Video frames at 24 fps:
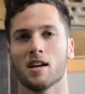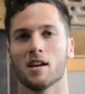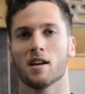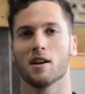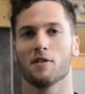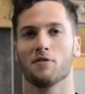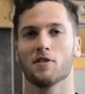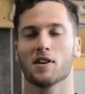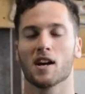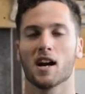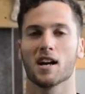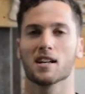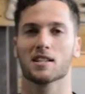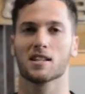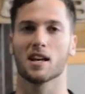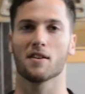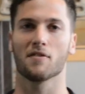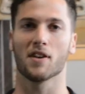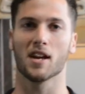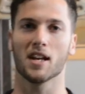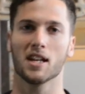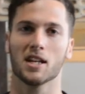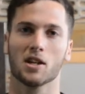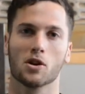If you guys have
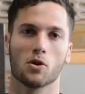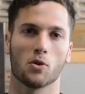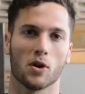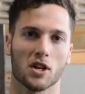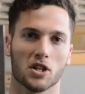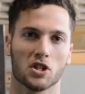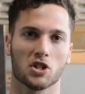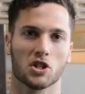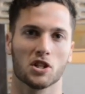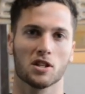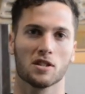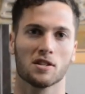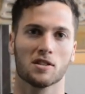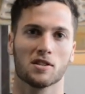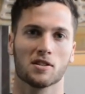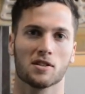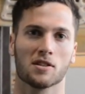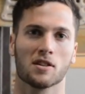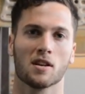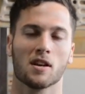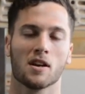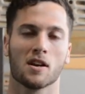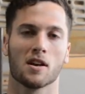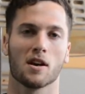any
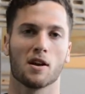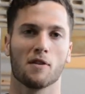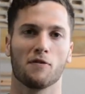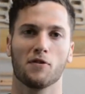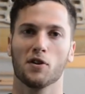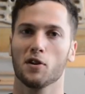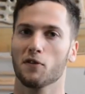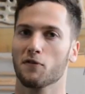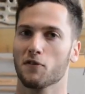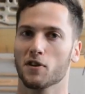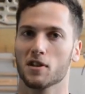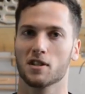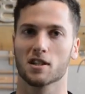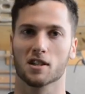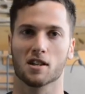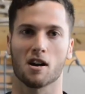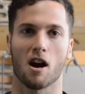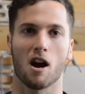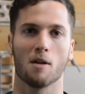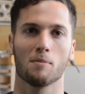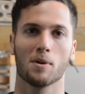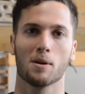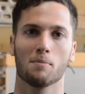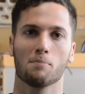questions, feel free to
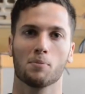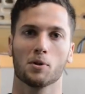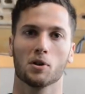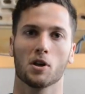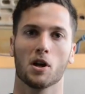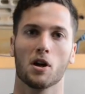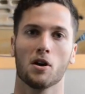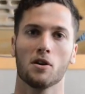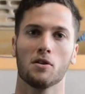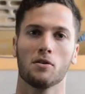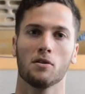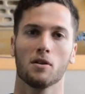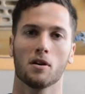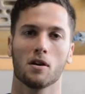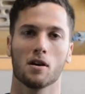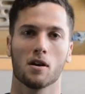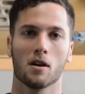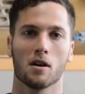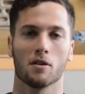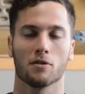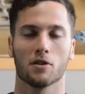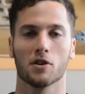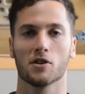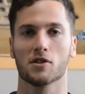comment below
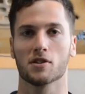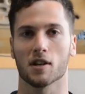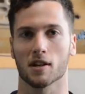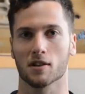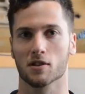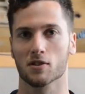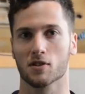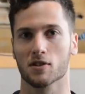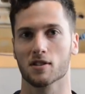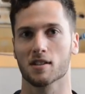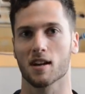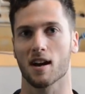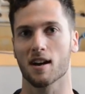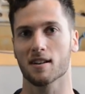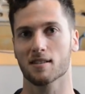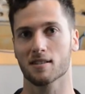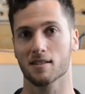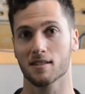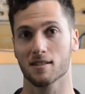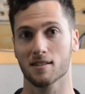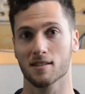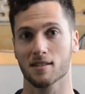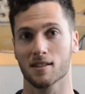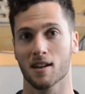on those
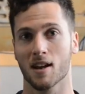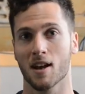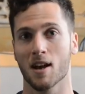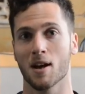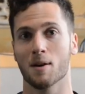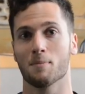exercises.